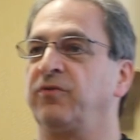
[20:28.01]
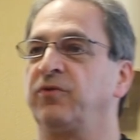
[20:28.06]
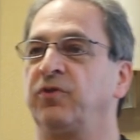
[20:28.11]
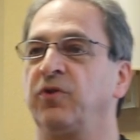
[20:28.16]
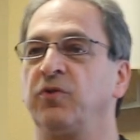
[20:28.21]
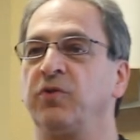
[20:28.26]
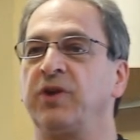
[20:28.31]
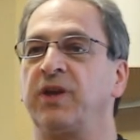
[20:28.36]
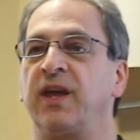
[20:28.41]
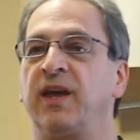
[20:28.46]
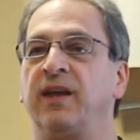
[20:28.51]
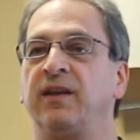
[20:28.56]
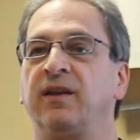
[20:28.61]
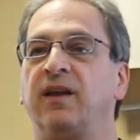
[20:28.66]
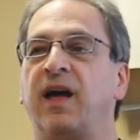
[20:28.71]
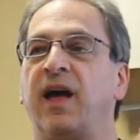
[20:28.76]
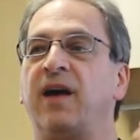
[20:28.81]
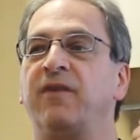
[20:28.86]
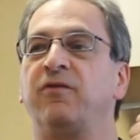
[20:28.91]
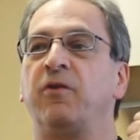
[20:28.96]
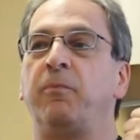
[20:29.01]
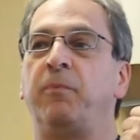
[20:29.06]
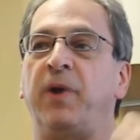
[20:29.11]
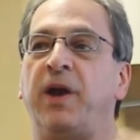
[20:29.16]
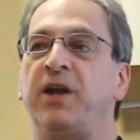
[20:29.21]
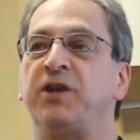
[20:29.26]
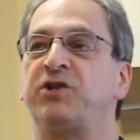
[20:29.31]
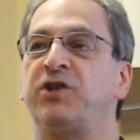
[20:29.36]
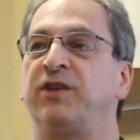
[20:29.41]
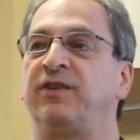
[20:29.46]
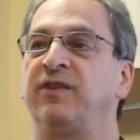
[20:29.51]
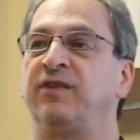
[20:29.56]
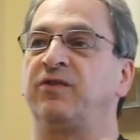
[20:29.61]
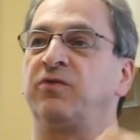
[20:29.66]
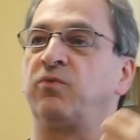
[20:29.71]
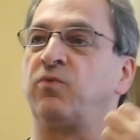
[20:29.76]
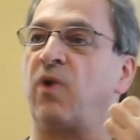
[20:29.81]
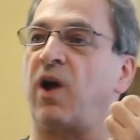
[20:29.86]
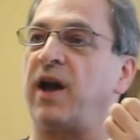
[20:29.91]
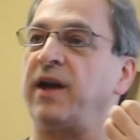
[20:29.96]
So you can have a page that is
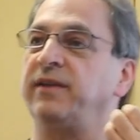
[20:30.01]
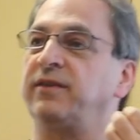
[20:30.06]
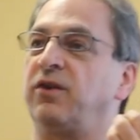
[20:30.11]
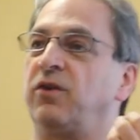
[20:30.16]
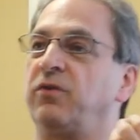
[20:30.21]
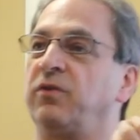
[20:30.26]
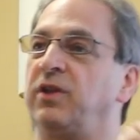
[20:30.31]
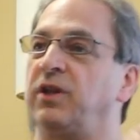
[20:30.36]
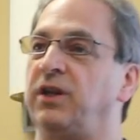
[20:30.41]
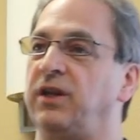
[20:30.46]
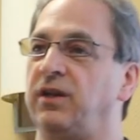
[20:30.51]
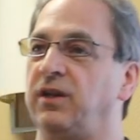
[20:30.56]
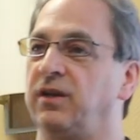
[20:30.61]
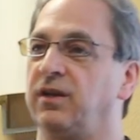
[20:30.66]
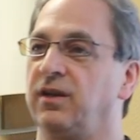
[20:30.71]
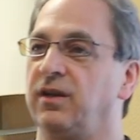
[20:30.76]
write-only,